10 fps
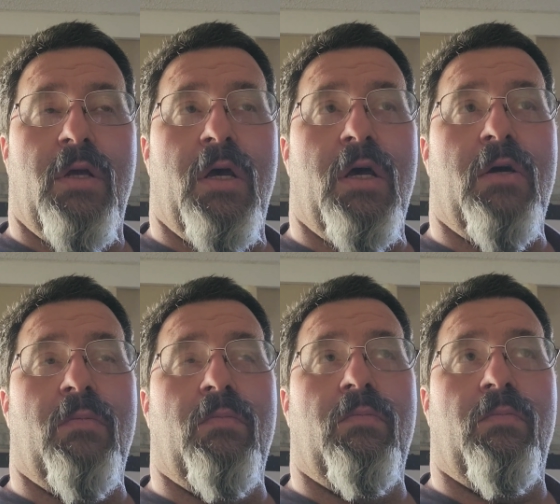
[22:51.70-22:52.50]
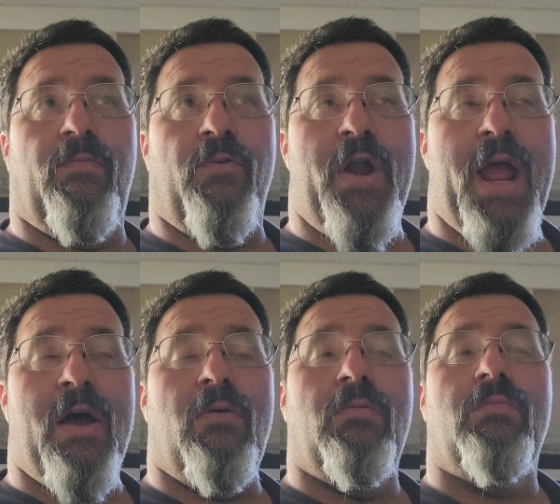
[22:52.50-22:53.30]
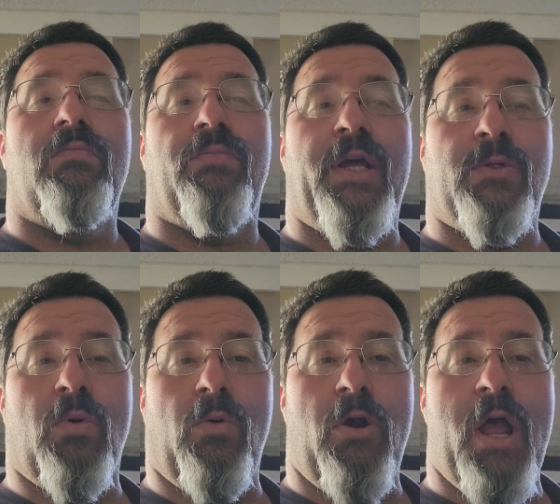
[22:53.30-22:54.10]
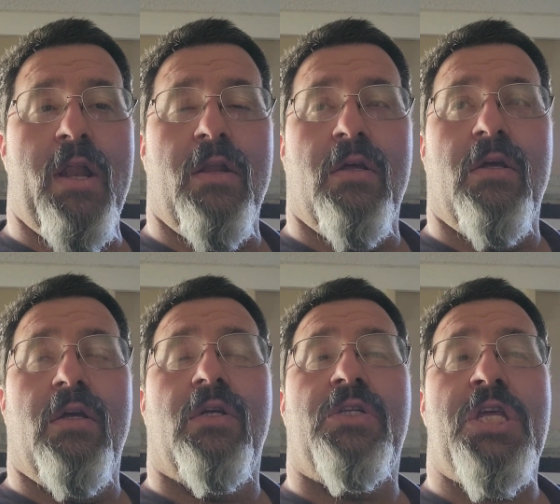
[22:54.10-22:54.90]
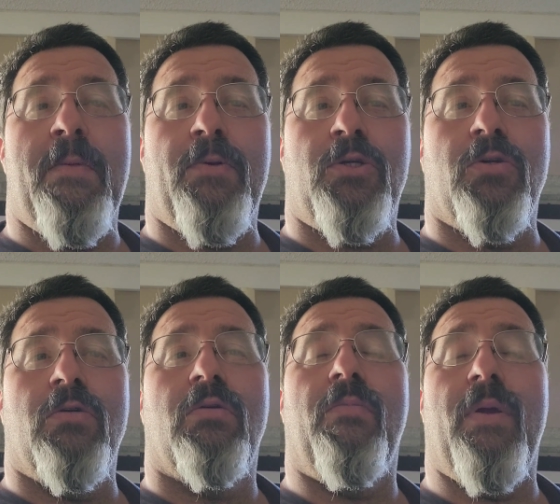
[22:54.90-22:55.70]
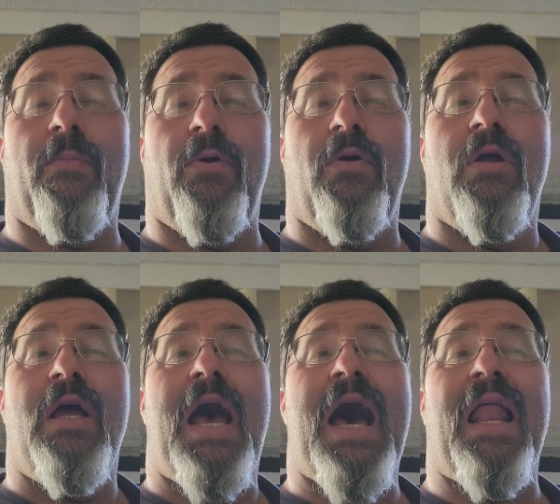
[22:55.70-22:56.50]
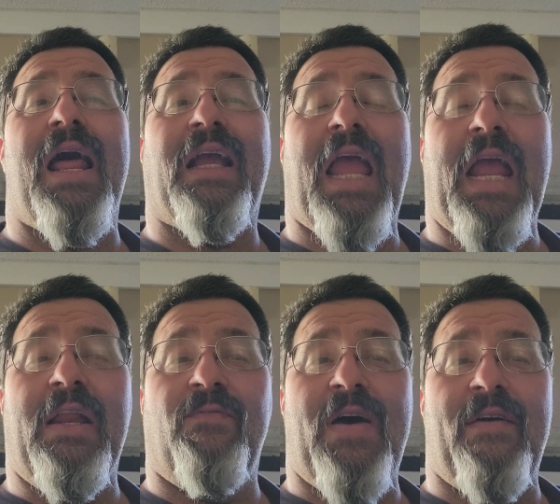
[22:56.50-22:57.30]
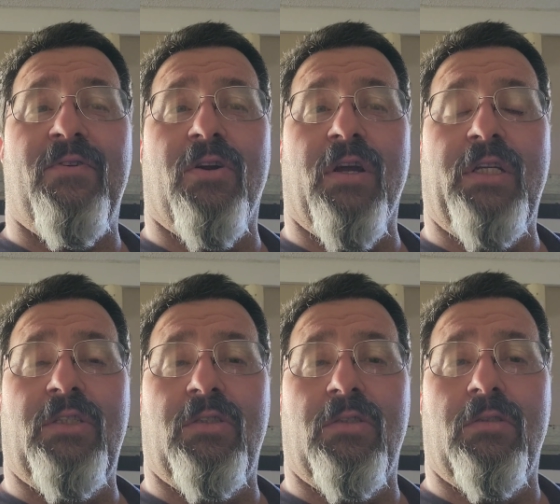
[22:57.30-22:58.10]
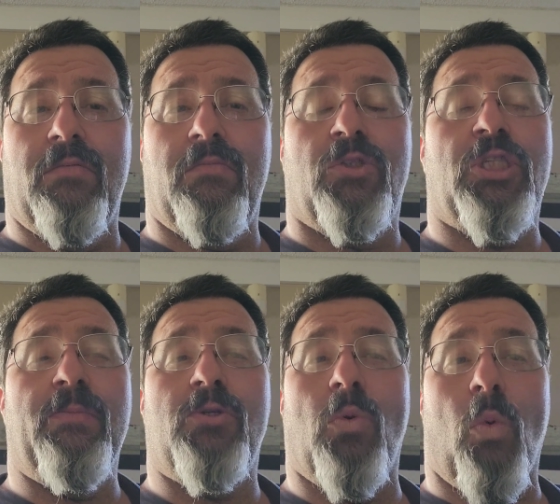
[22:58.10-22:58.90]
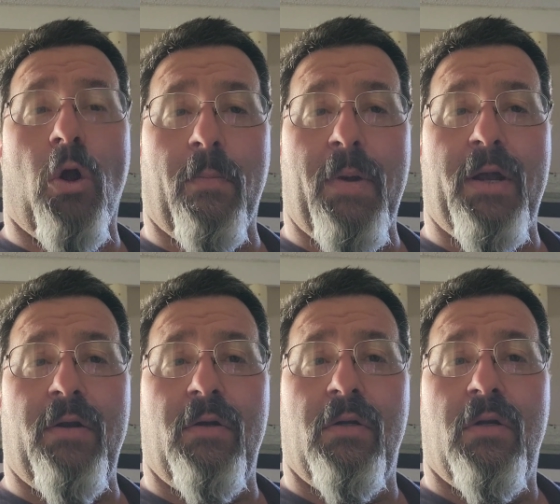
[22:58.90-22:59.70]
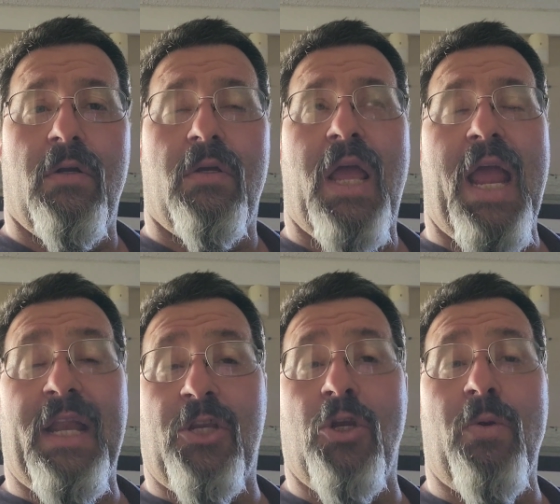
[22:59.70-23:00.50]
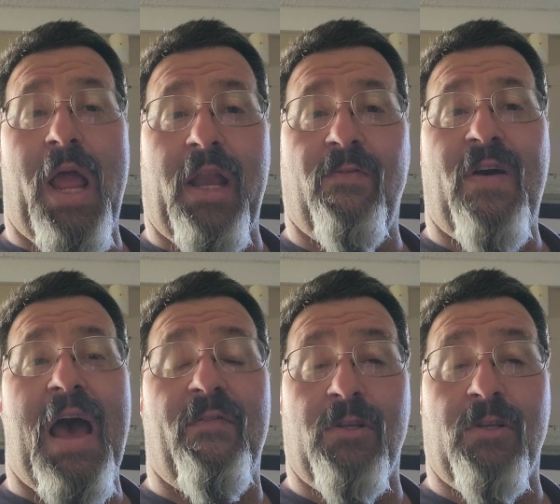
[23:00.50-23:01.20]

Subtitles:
for now, that's where we're at. Temperature, remember, I like 85 degrees. Seems to work better. 82 to 85